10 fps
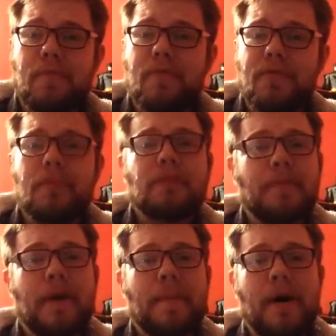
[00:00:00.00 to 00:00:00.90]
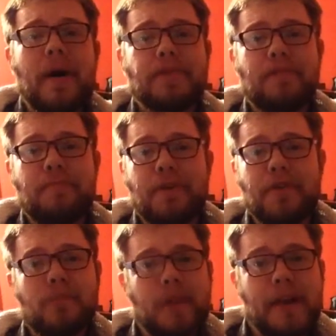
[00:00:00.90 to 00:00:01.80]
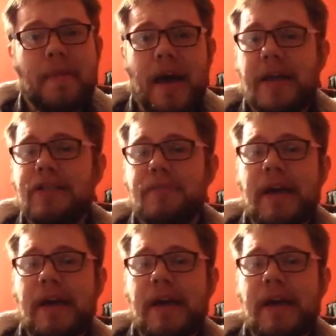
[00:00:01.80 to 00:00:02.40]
film to be a part of, because William H.